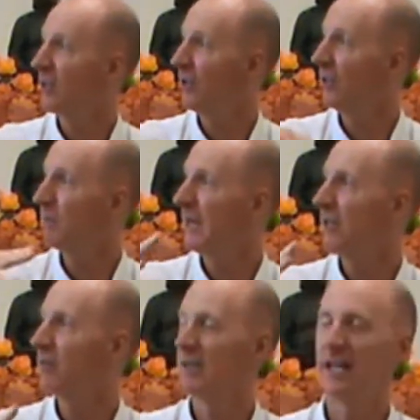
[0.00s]
learn
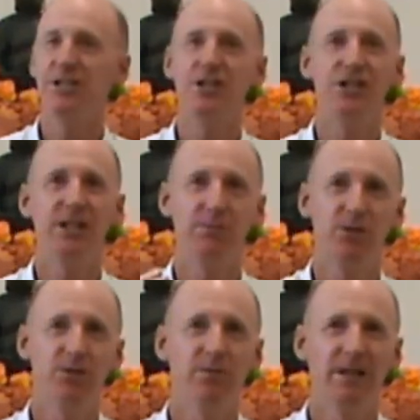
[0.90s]
about your relationship
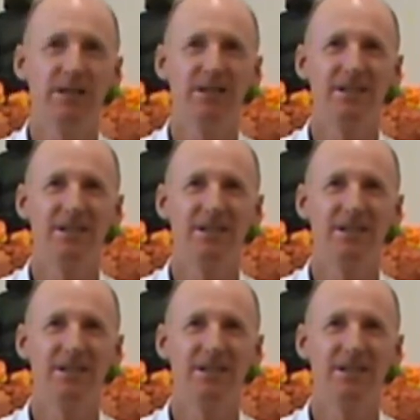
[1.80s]
to it.